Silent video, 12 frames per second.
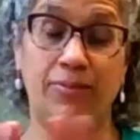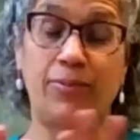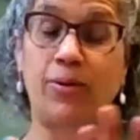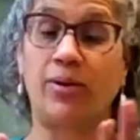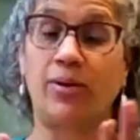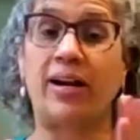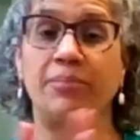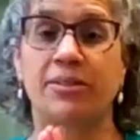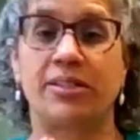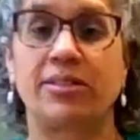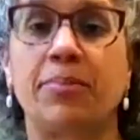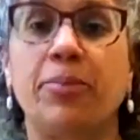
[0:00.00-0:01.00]

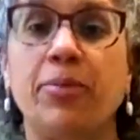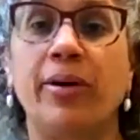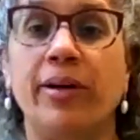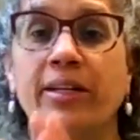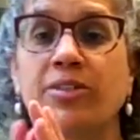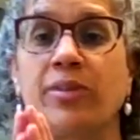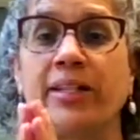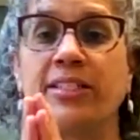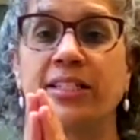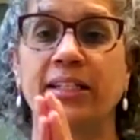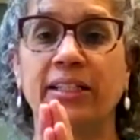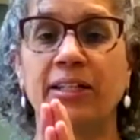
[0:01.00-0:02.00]
forearms are important. So I
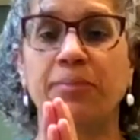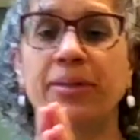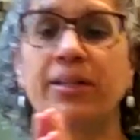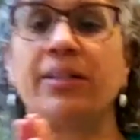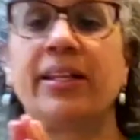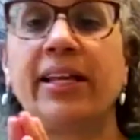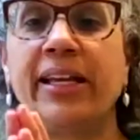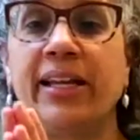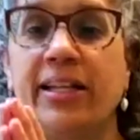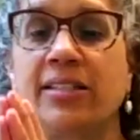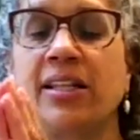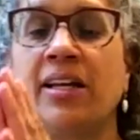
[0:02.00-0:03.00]
did a little bit on the
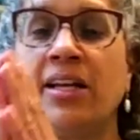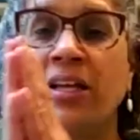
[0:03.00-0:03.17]
hands.